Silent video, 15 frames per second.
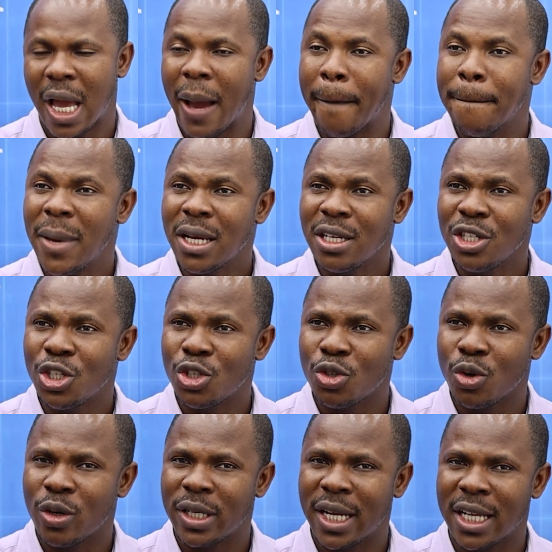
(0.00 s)
And making
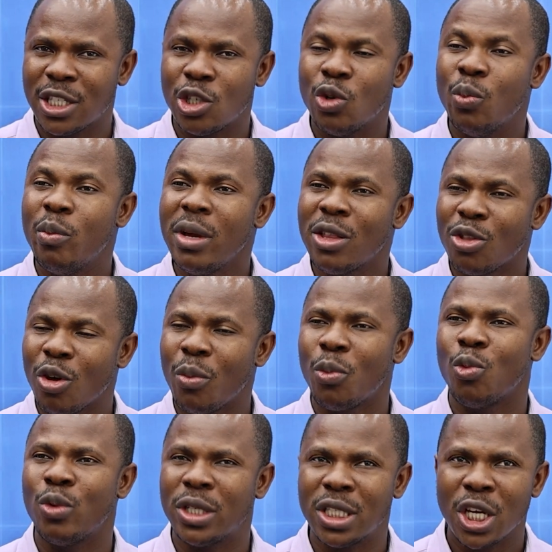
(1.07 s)
sure that you meet
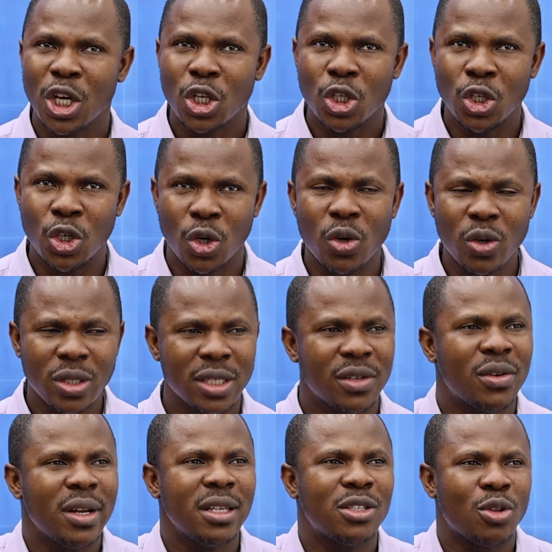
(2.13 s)
up with those
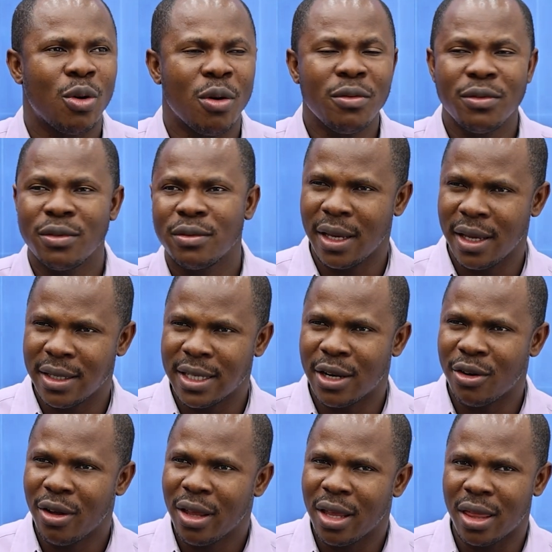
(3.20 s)
great stuff is
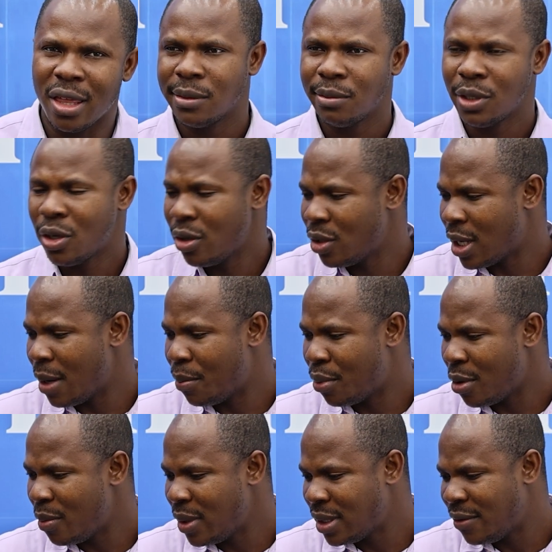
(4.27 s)
another. Because you can
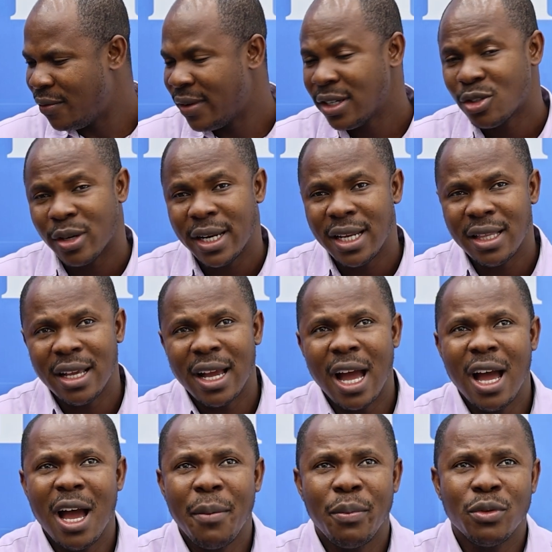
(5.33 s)
promise investor anything can
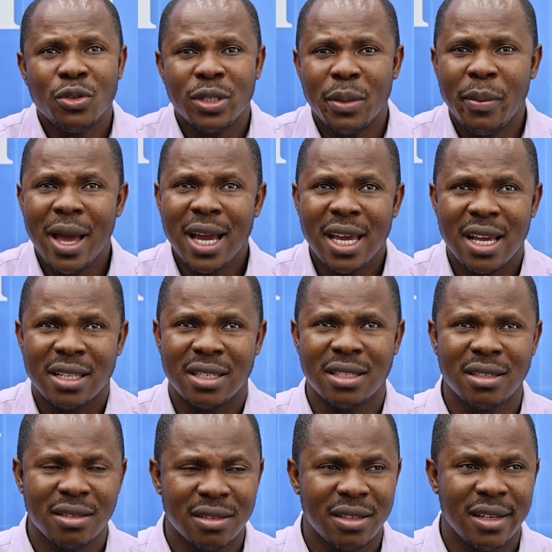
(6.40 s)
happen to the
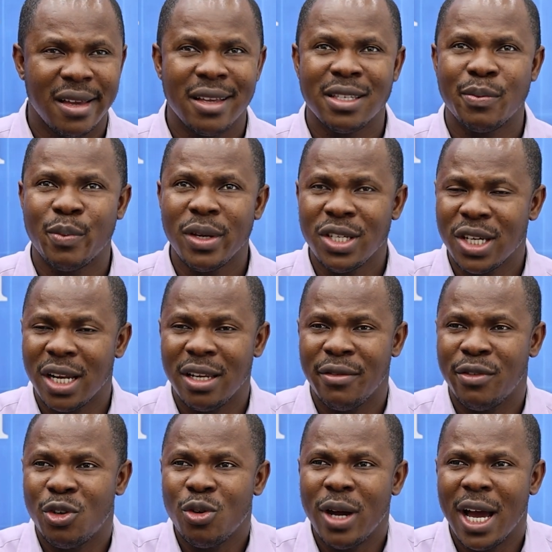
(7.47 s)
markets, especially if
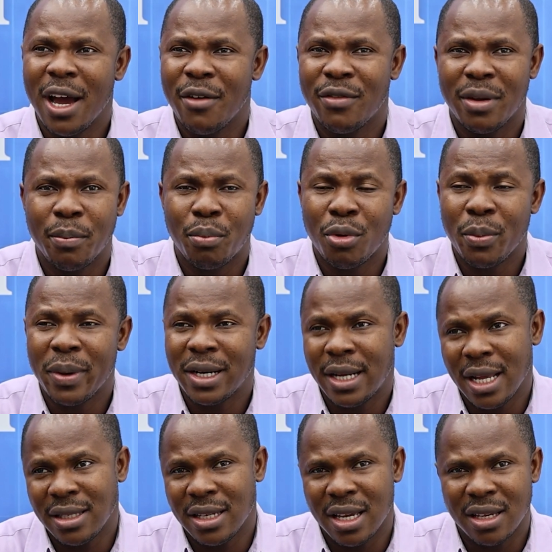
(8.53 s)
you don't have a proper
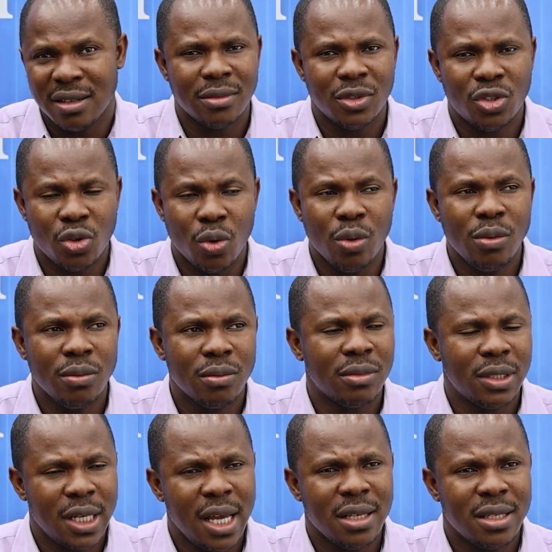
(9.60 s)
data. So
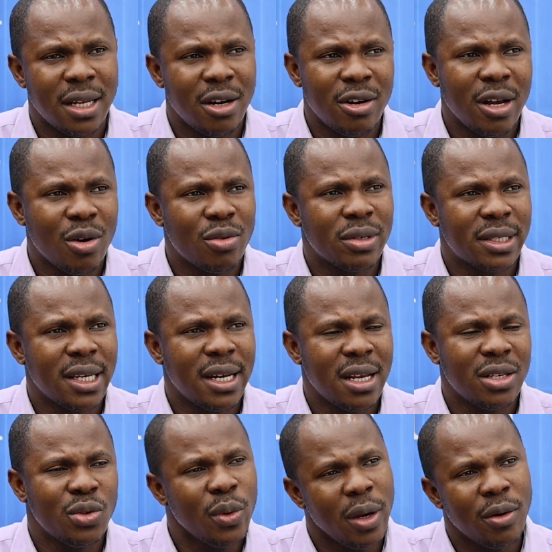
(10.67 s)
that's another concern
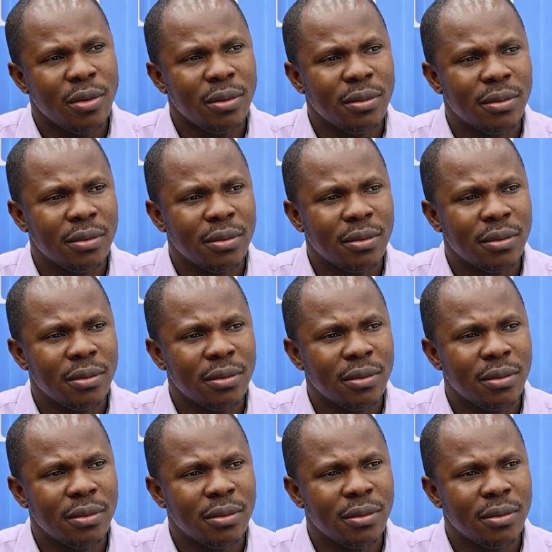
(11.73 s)
as well.